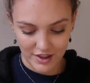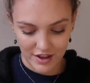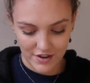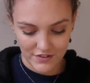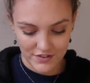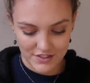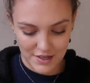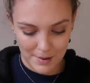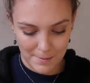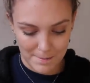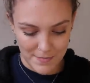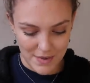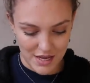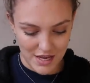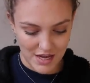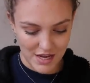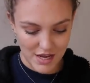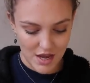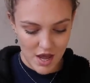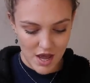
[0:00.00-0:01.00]
They have sent
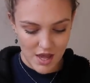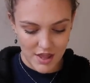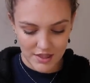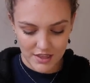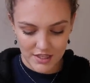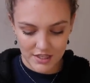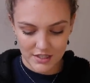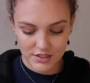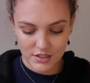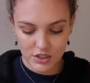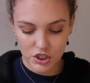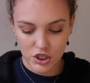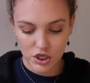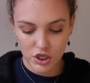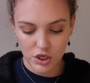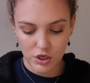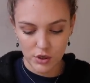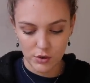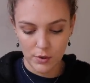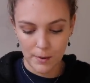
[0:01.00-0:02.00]
me these
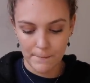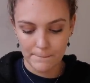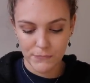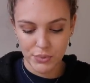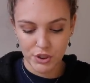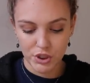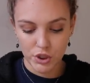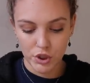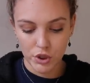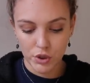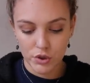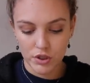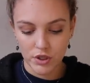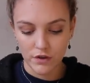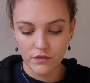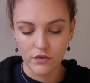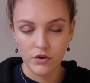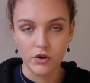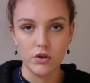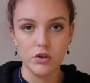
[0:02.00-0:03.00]
two
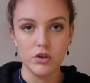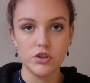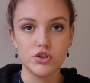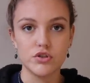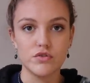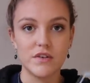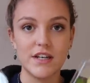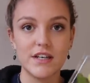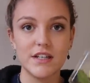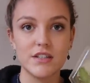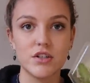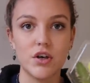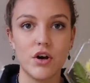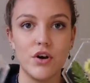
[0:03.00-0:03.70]
beautiful drinks